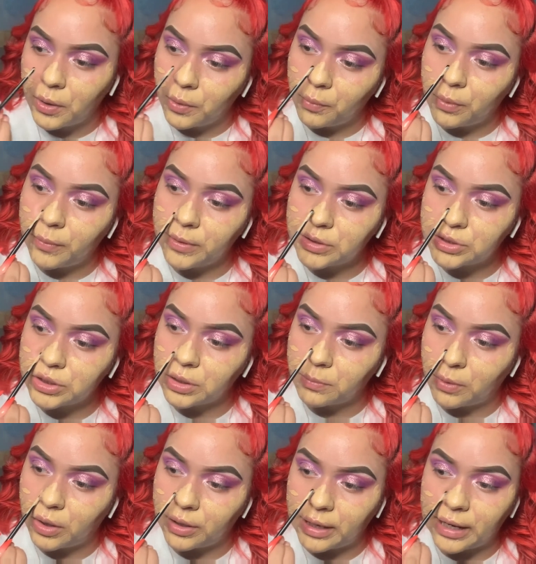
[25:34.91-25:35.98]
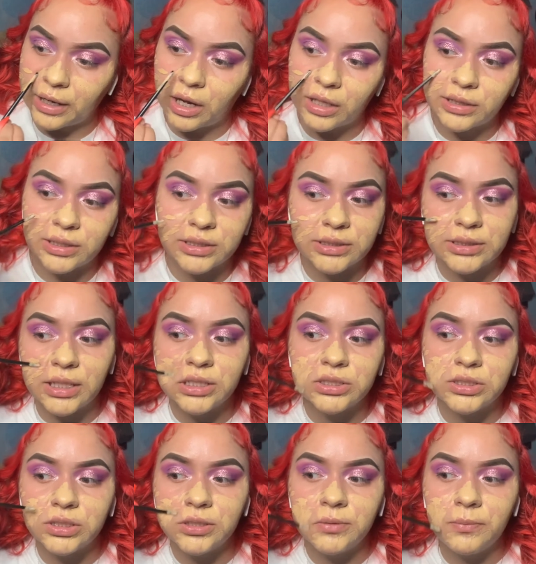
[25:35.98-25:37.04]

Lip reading: We went to the mall and I got this tester.